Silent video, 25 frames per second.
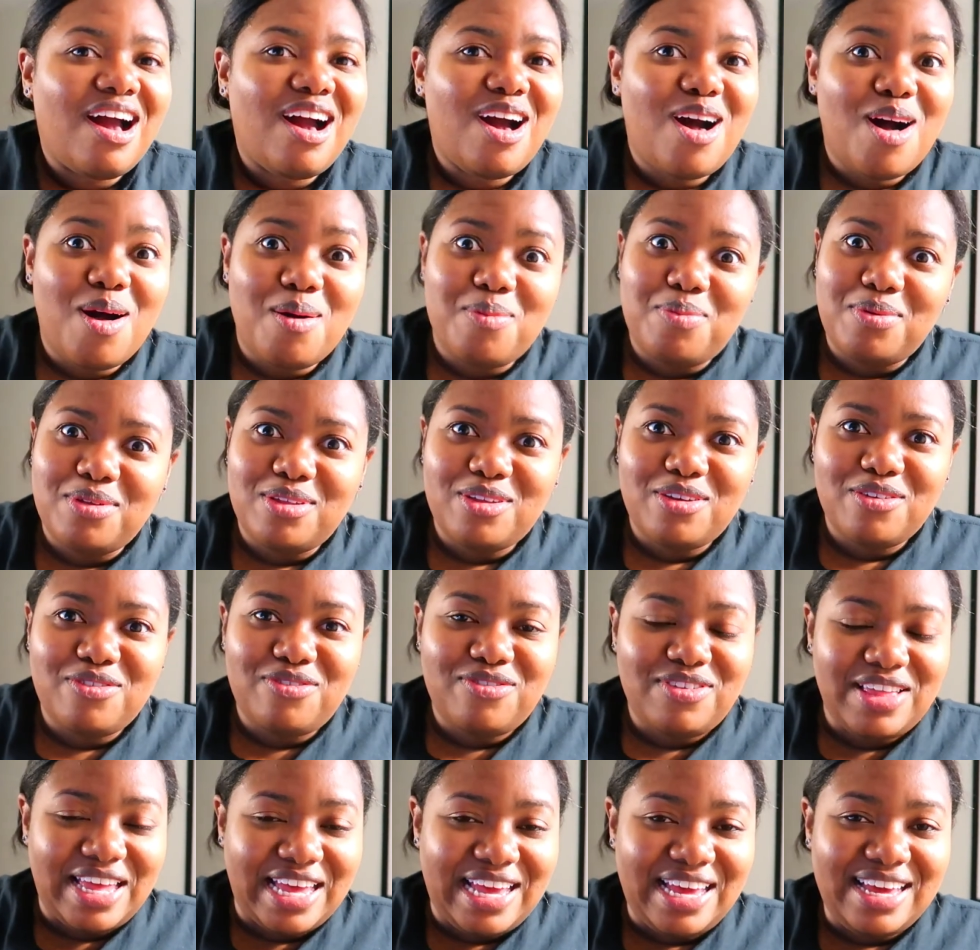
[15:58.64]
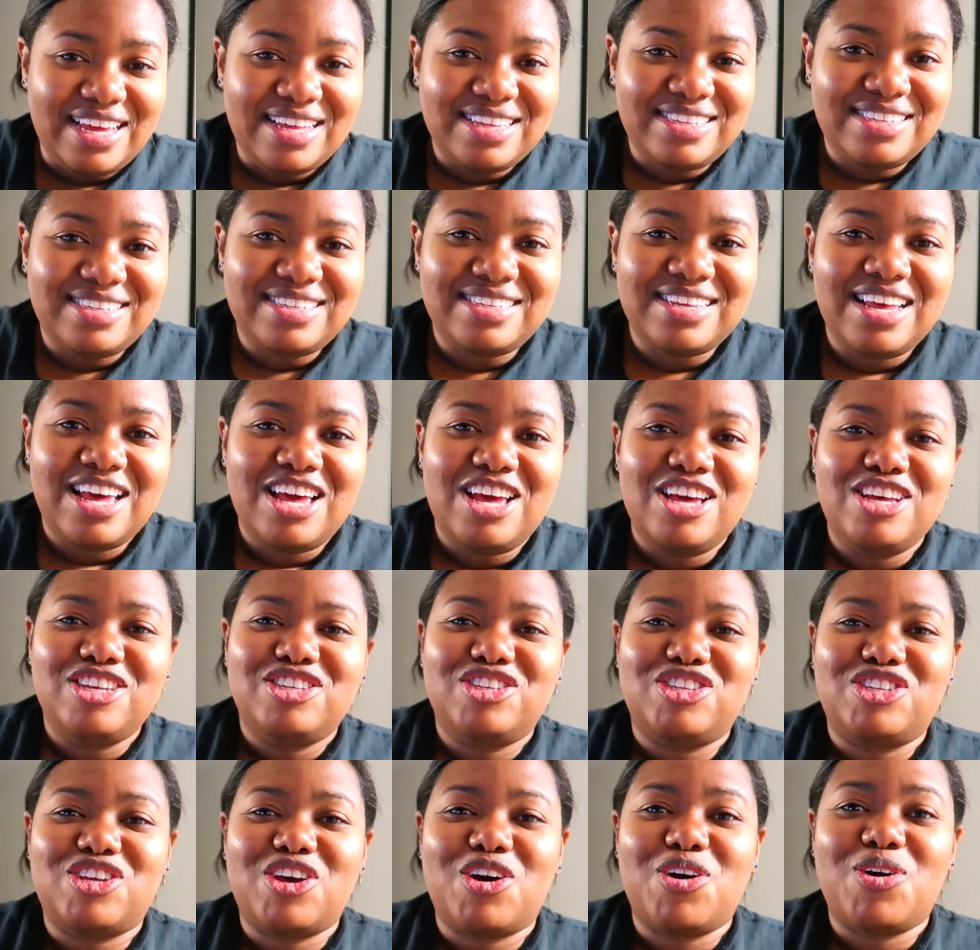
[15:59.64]
couple of flights.
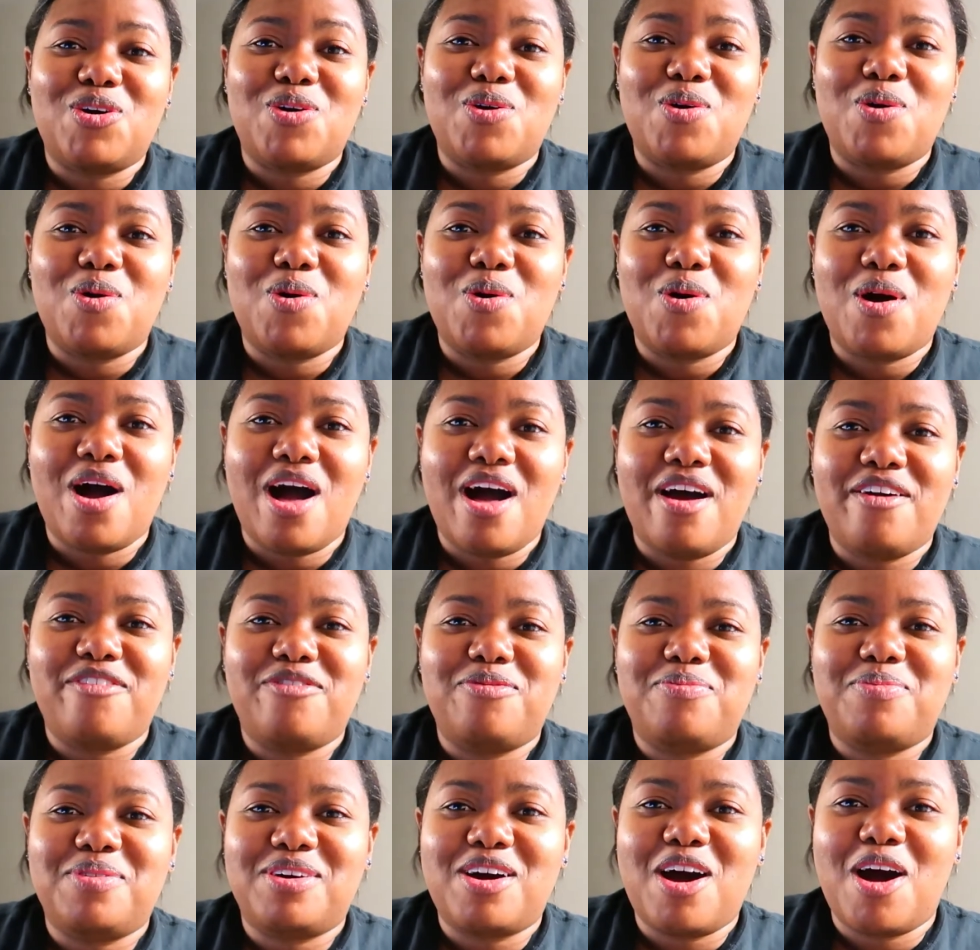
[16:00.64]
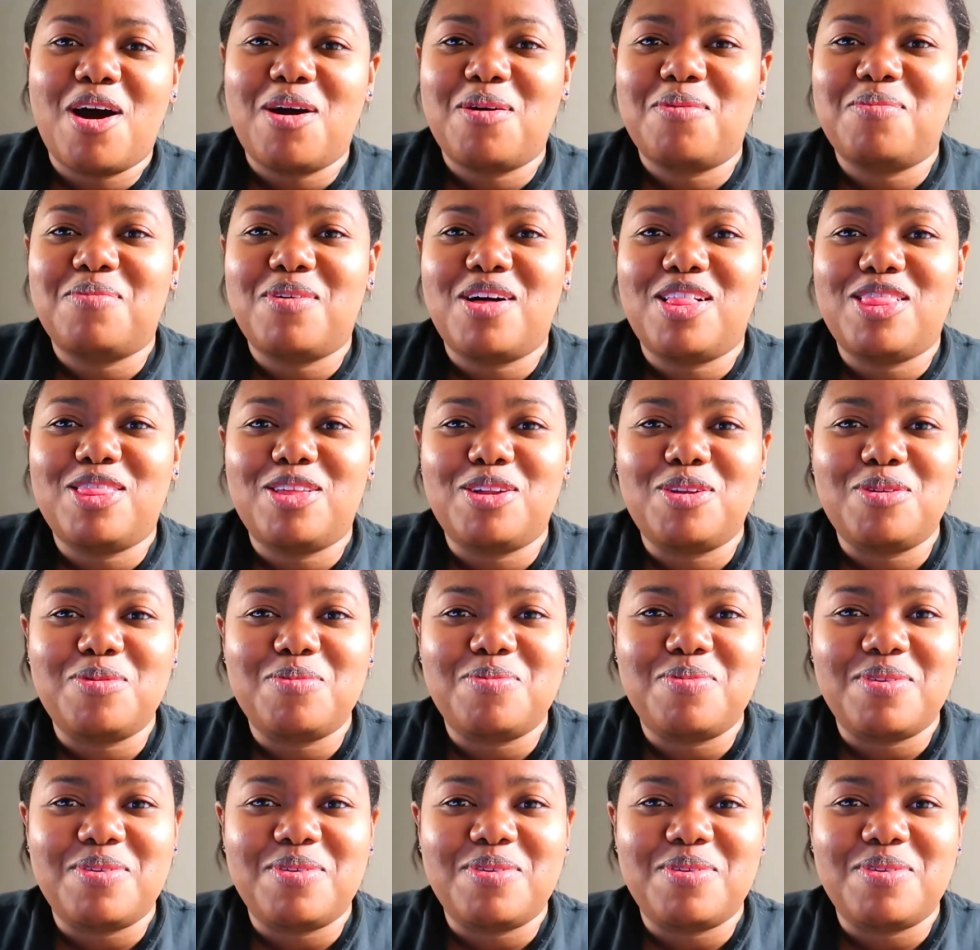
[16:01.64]
So I've become a little